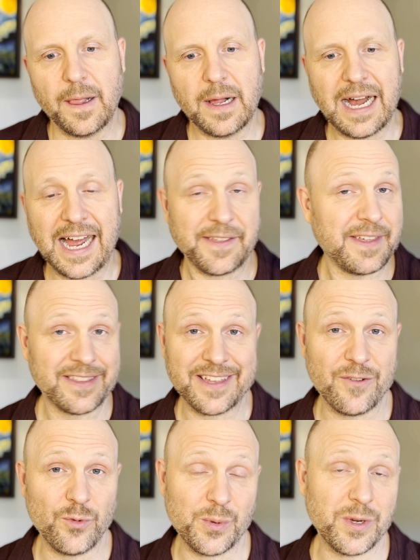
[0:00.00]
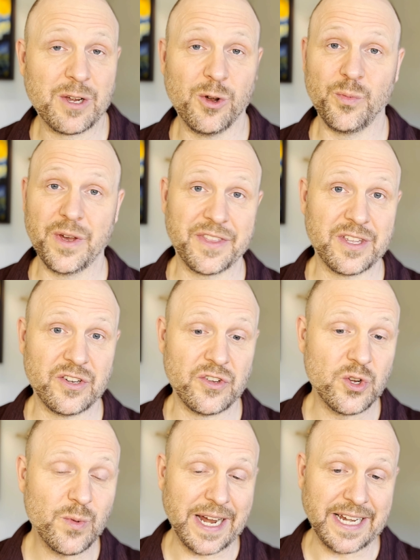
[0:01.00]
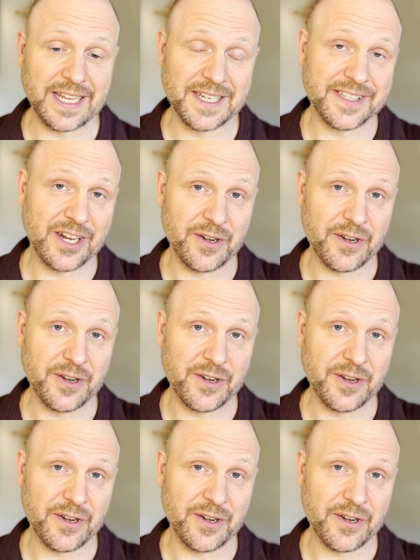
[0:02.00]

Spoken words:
I think that we will come up with new ideas that